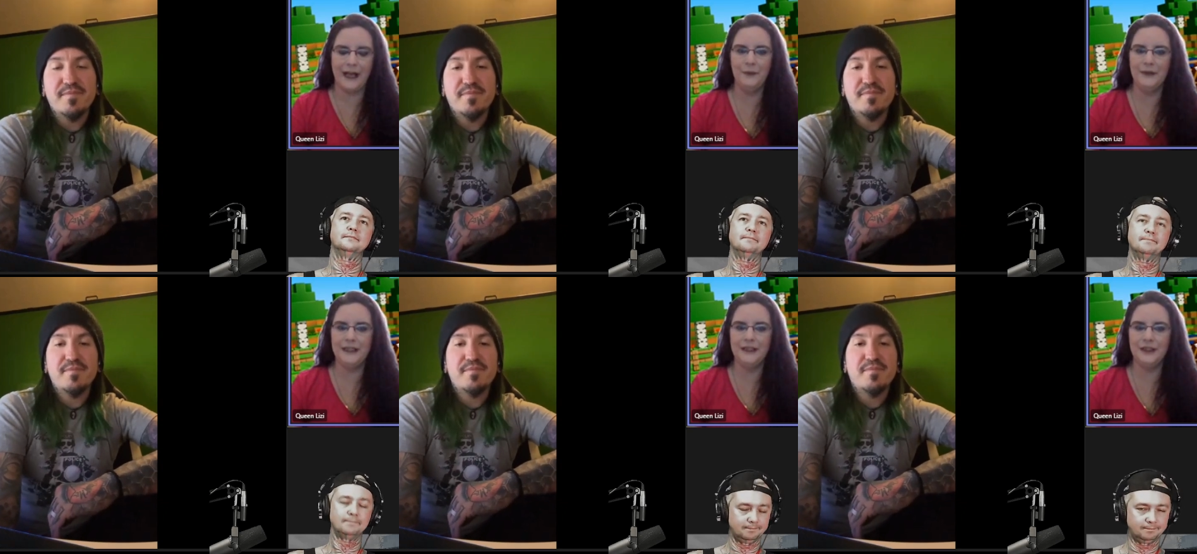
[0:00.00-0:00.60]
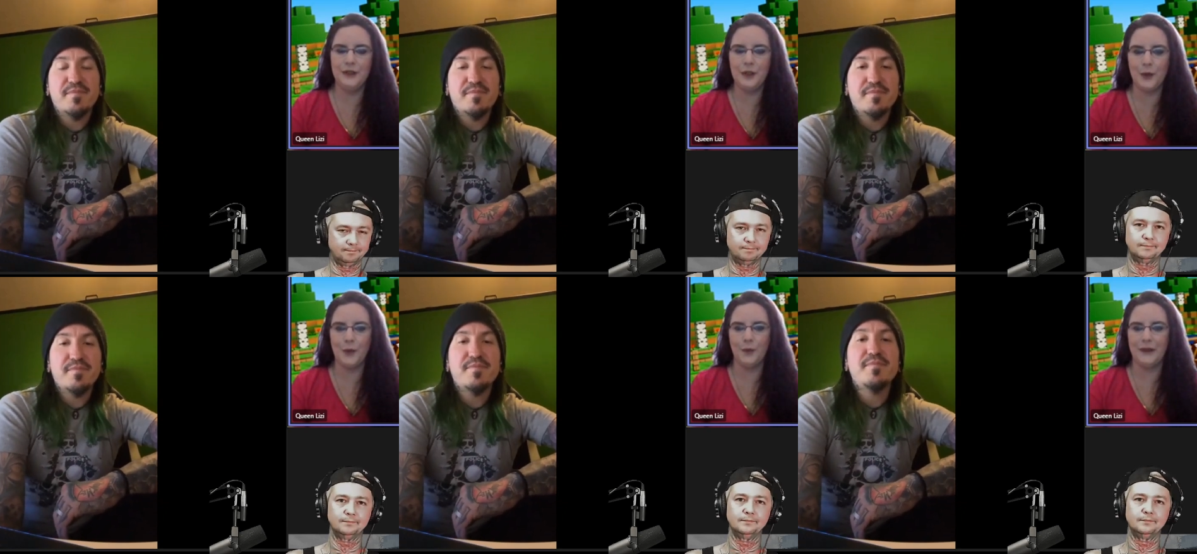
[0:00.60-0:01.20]
Speaker 1: I wanted to
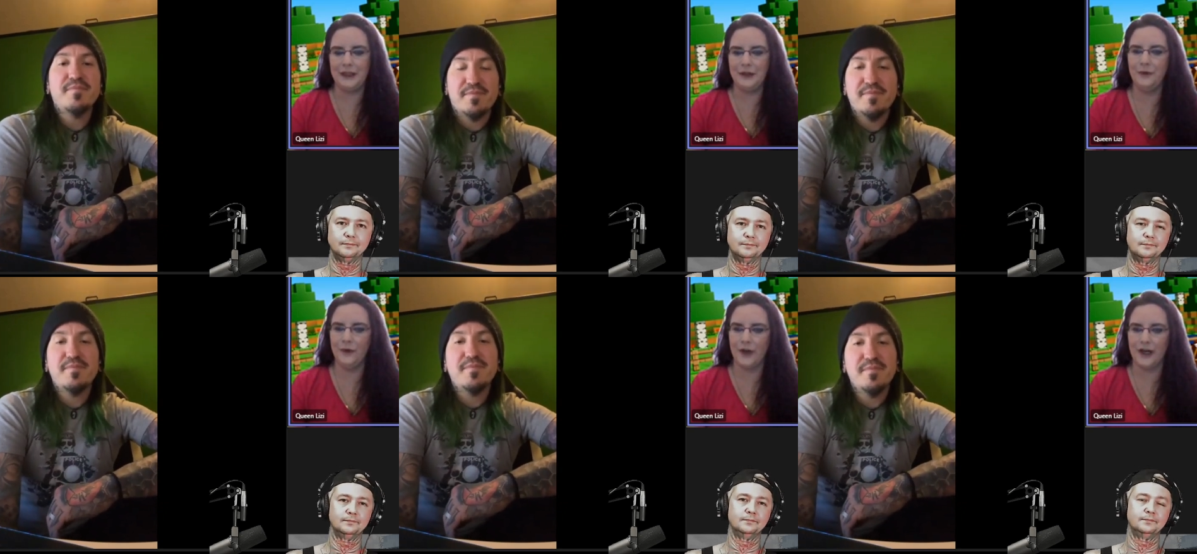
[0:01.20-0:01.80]
know what you